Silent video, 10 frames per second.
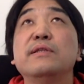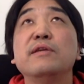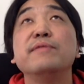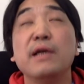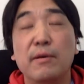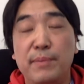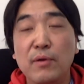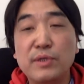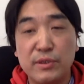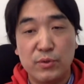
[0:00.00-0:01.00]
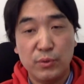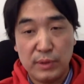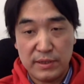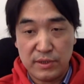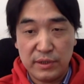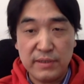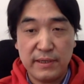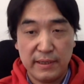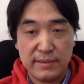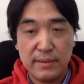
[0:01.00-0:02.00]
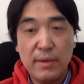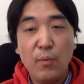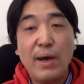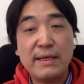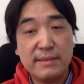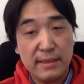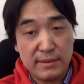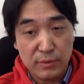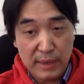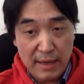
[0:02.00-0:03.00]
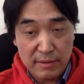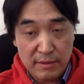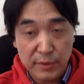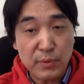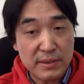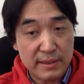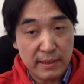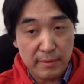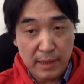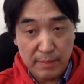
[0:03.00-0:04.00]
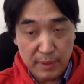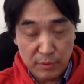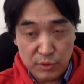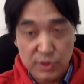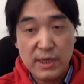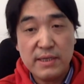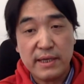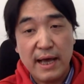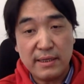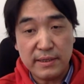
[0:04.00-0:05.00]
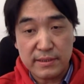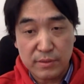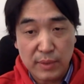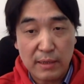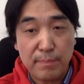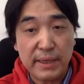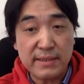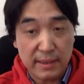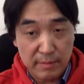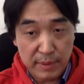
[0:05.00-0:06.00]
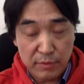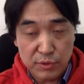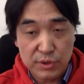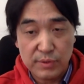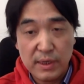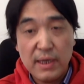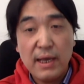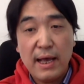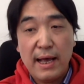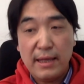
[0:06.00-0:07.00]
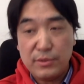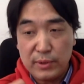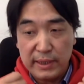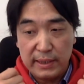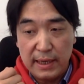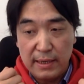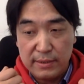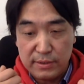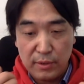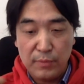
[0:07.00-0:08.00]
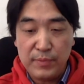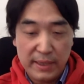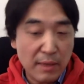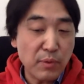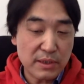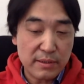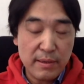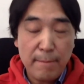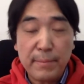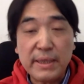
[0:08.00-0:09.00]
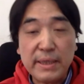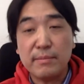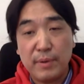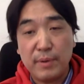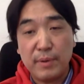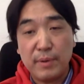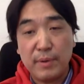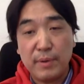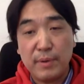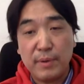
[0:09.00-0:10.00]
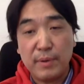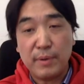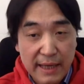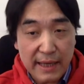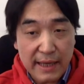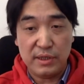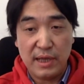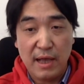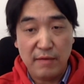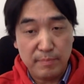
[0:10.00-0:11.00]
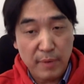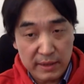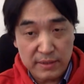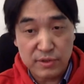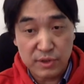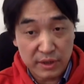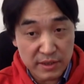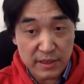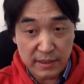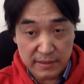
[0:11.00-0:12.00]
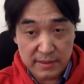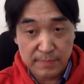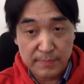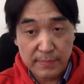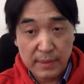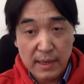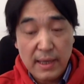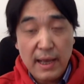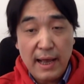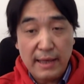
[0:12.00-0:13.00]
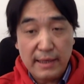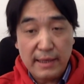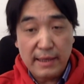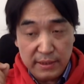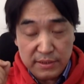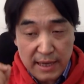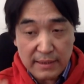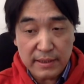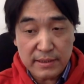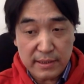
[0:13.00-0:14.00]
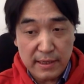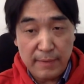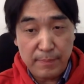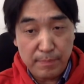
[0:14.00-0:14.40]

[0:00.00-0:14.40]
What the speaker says: different approaches to the statistics. One is the so-called frequency approach. The other is so-called Bayesian approach. Actually, so in other words, Bayesian approach is another foundation of modern statistics. And inside this